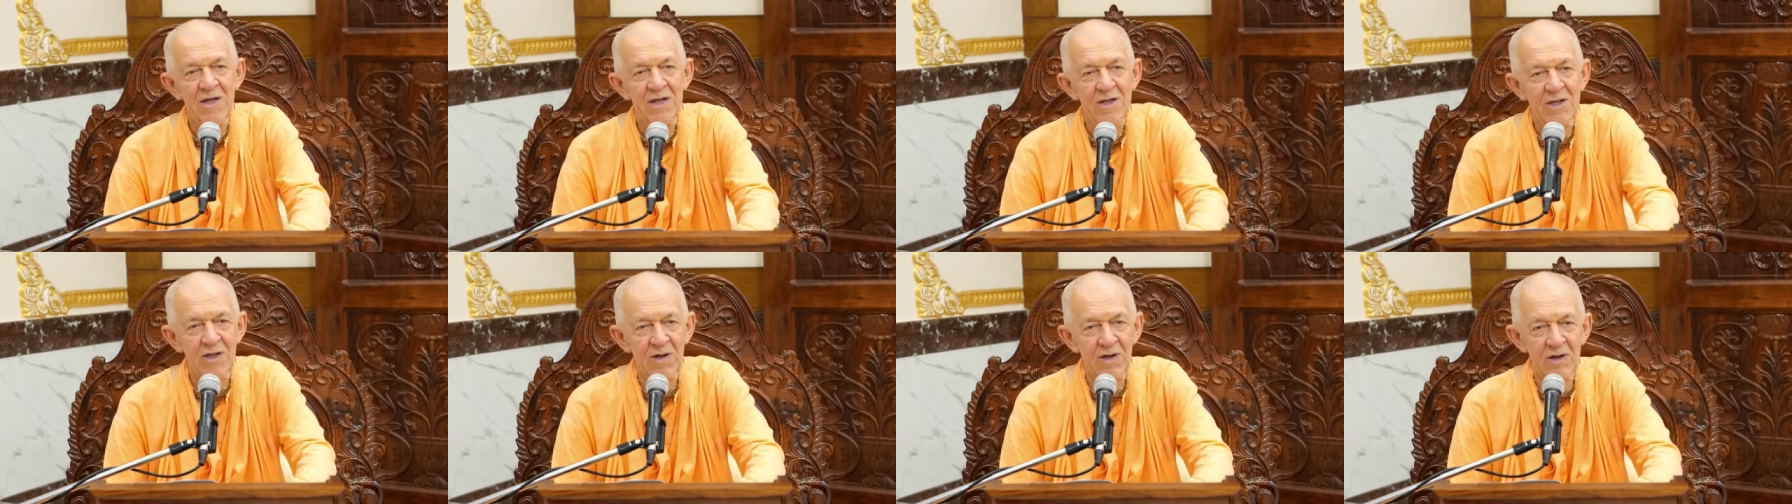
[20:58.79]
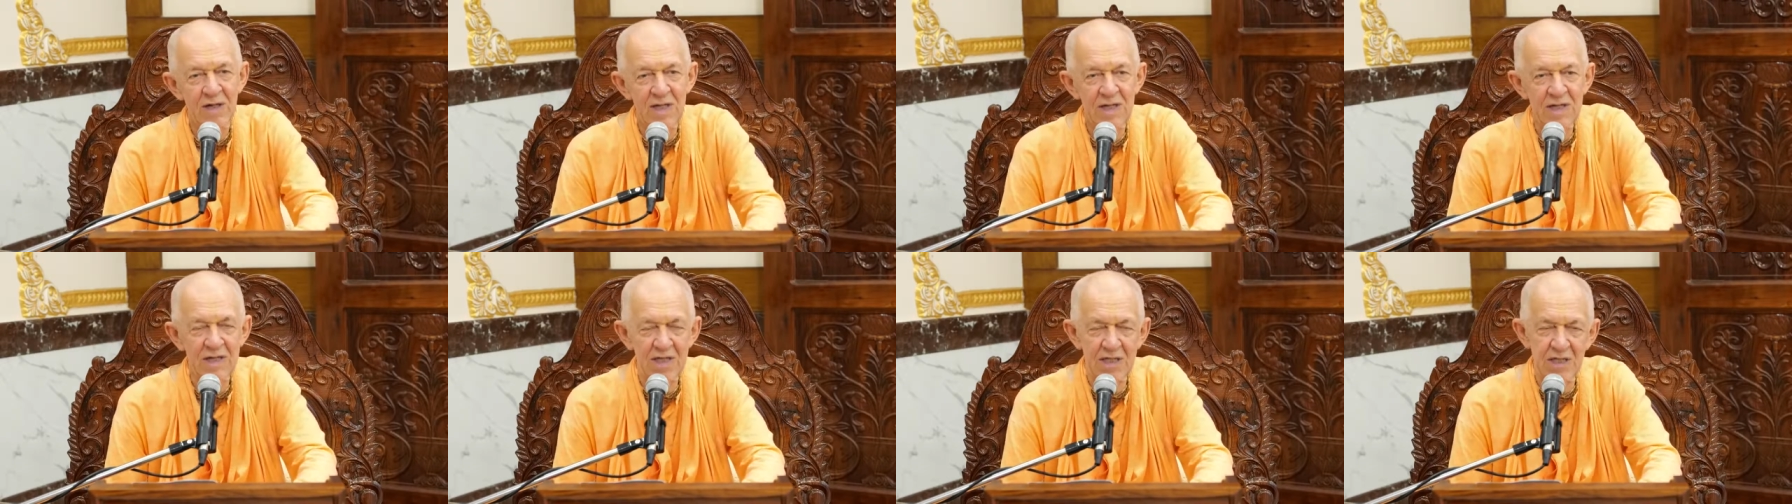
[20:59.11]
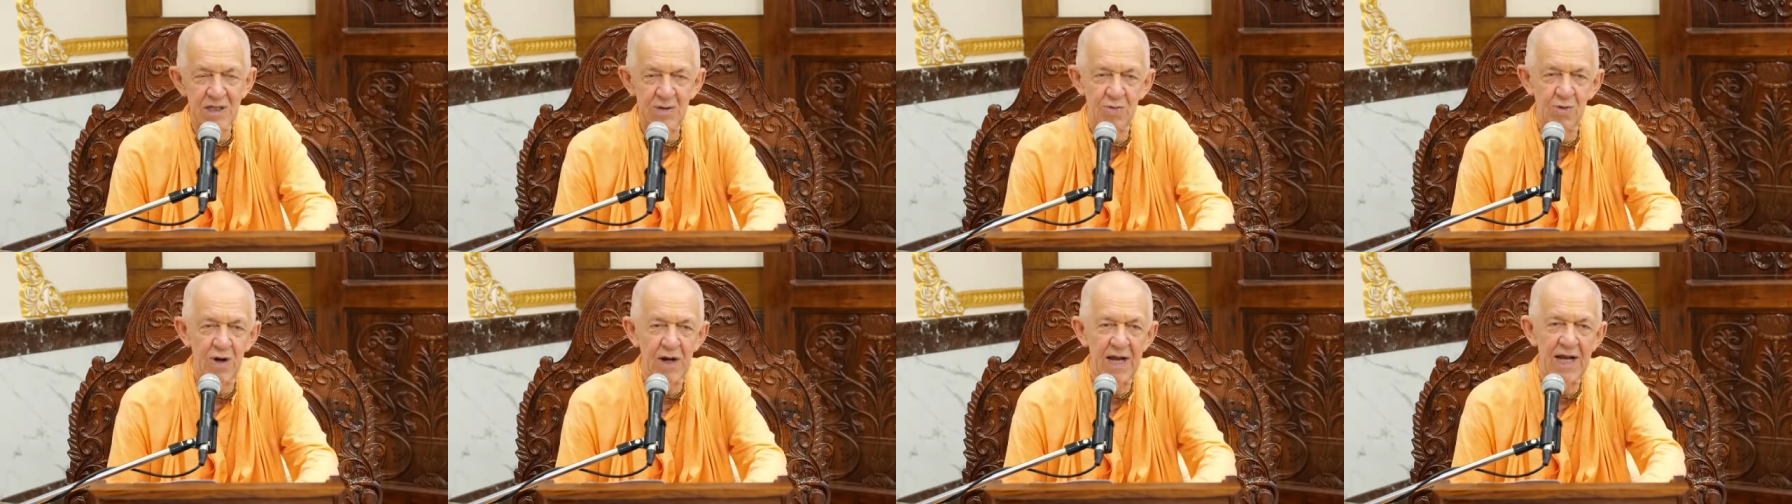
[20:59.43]
So, in
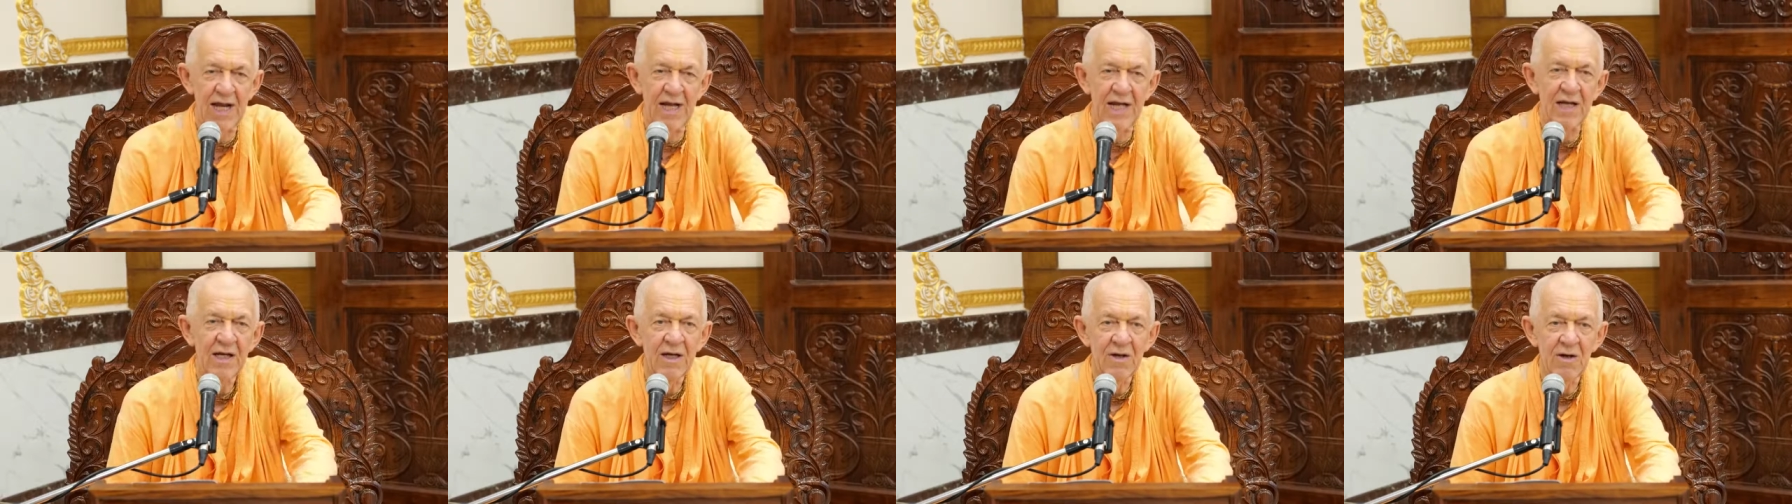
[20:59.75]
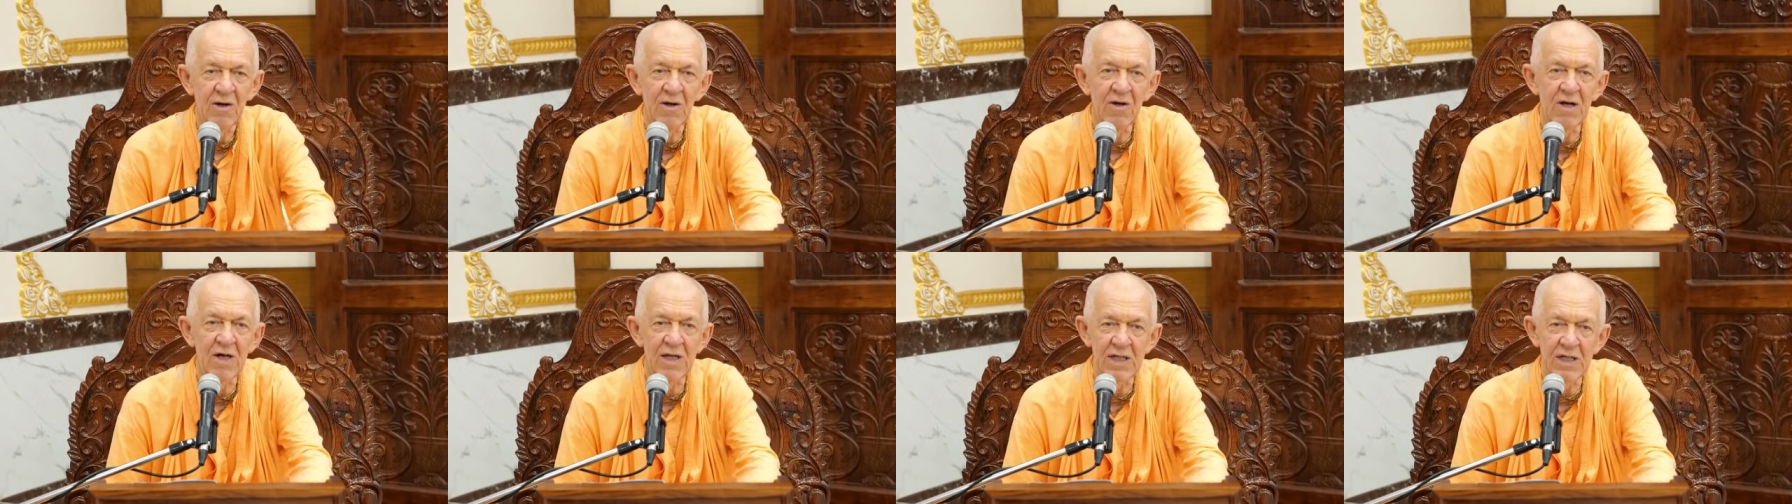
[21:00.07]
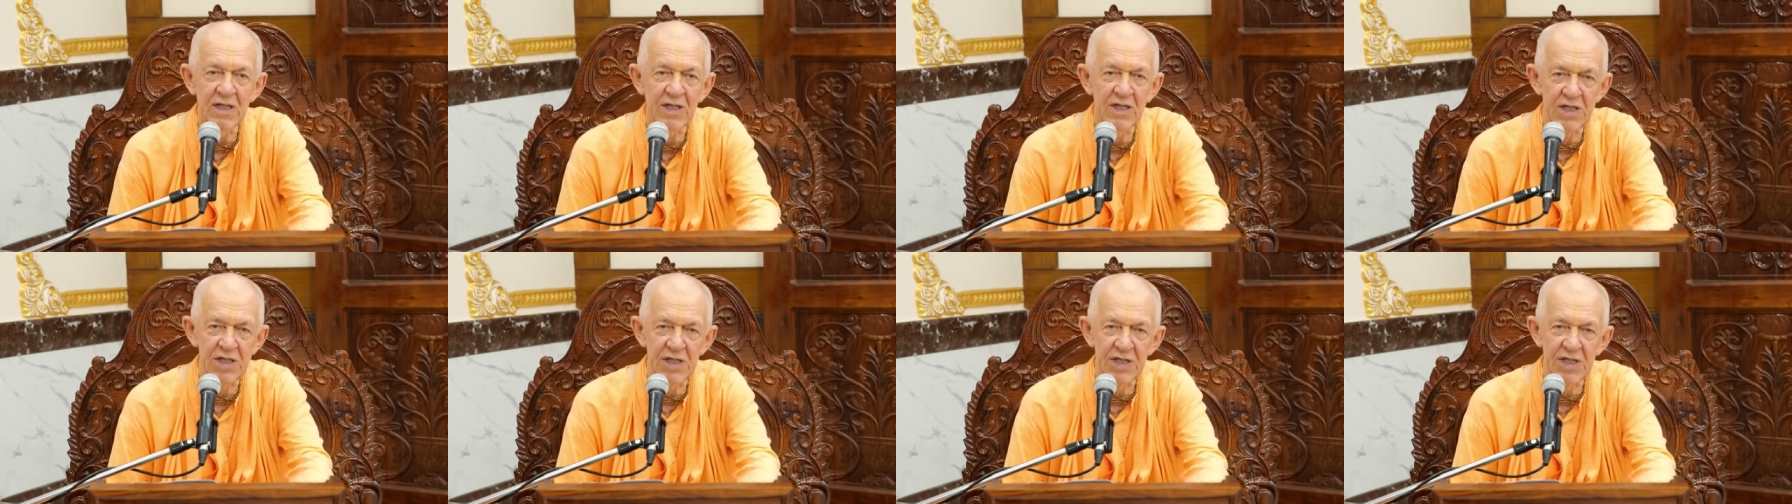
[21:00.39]
this way,
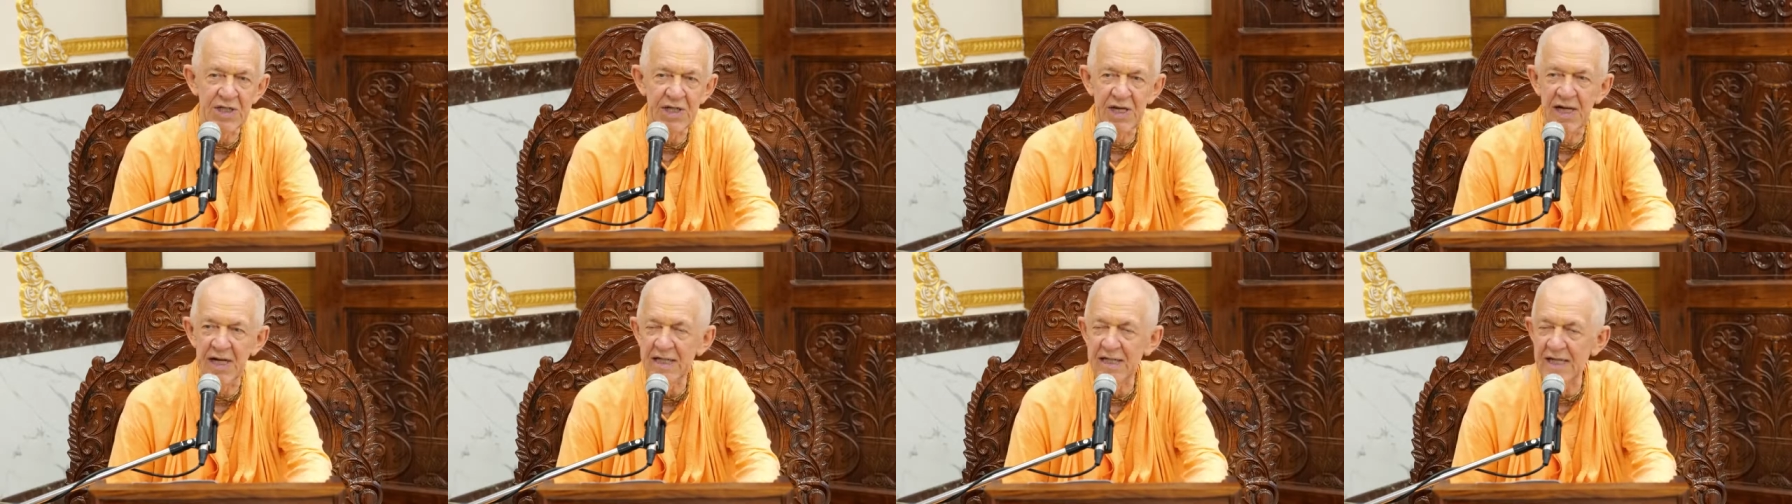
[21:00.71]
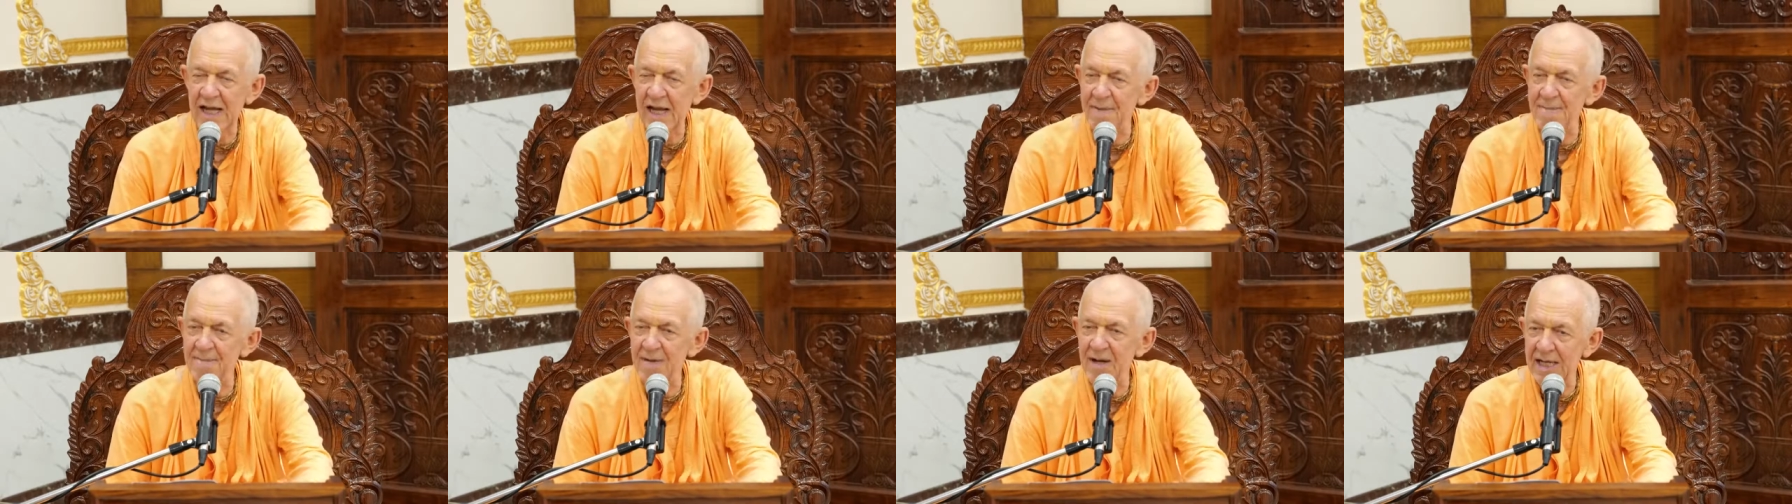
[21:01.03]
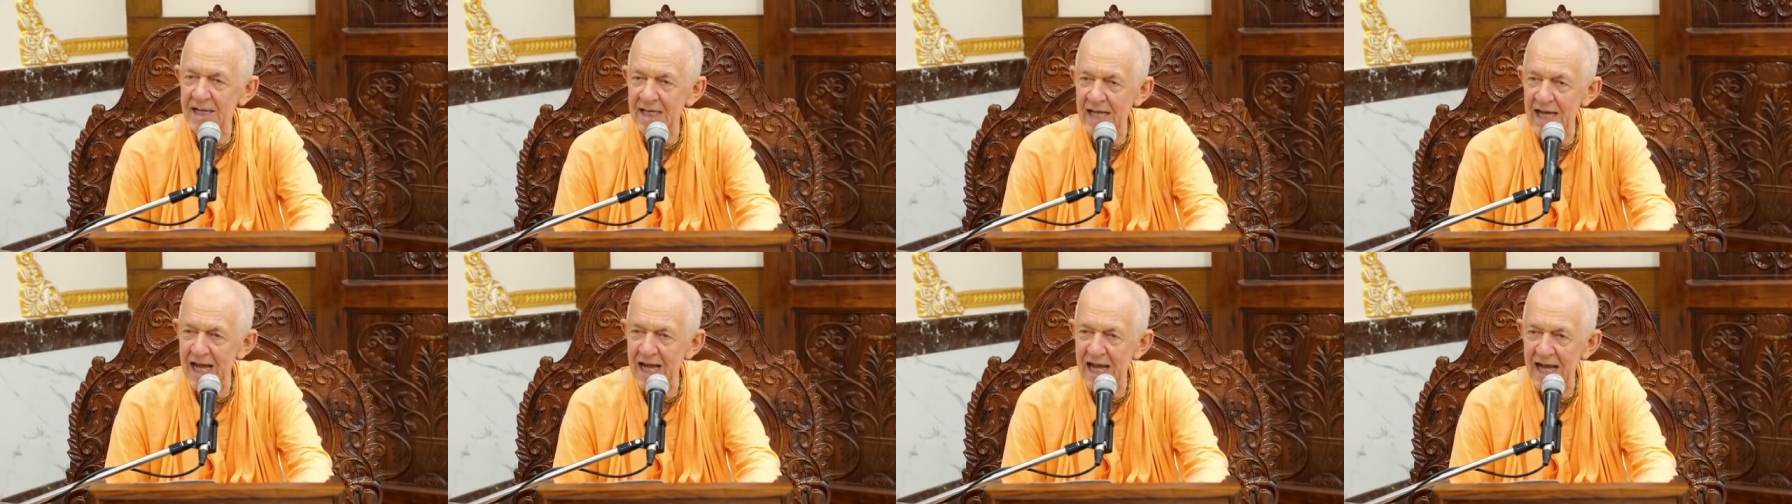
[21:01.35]
Lord Krishna came
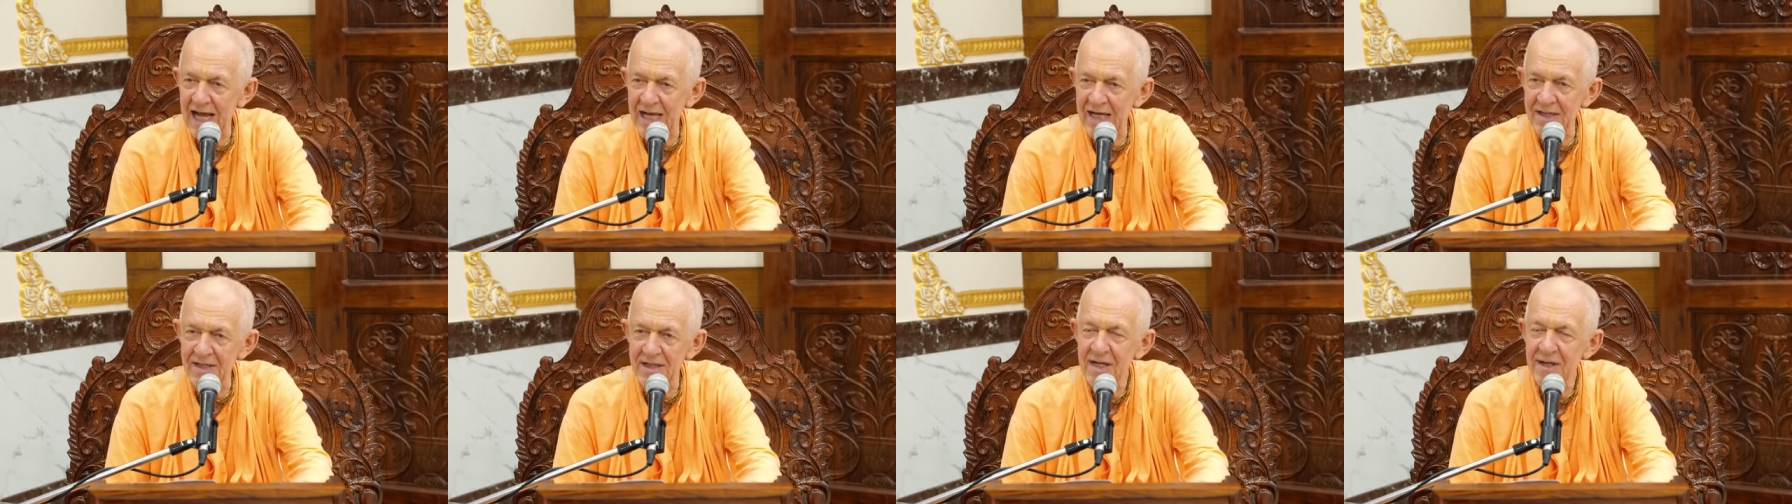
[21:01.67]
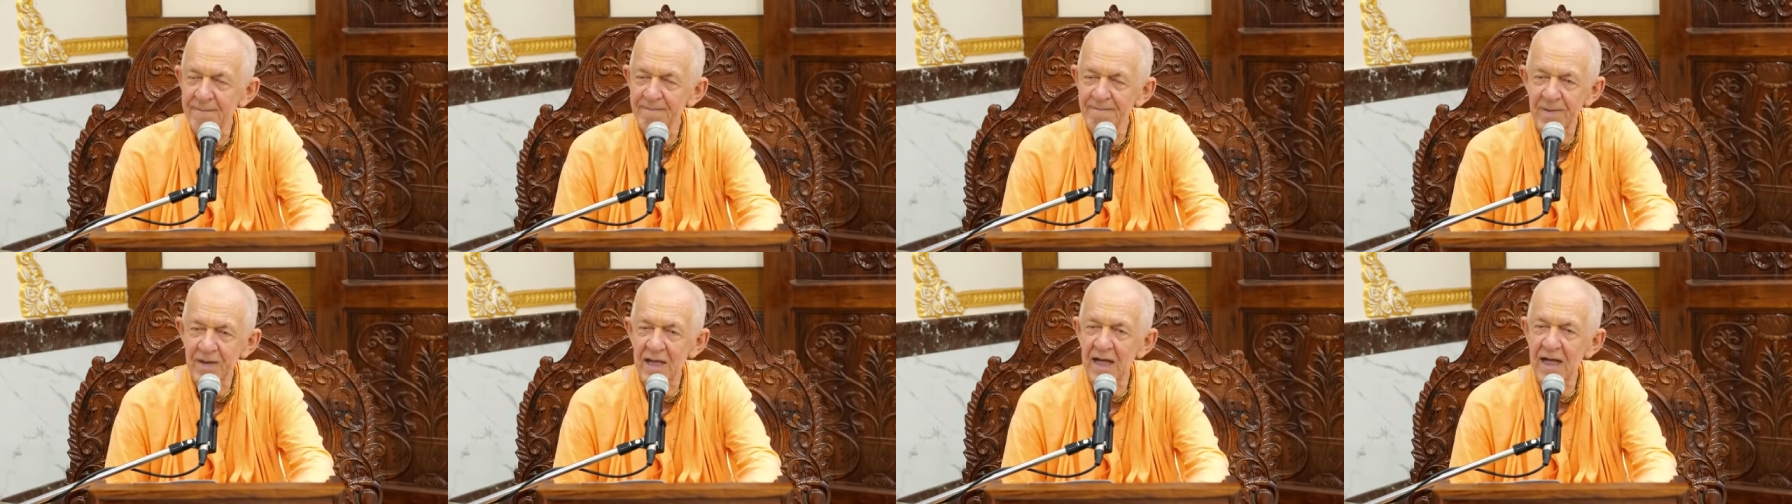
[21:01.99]
again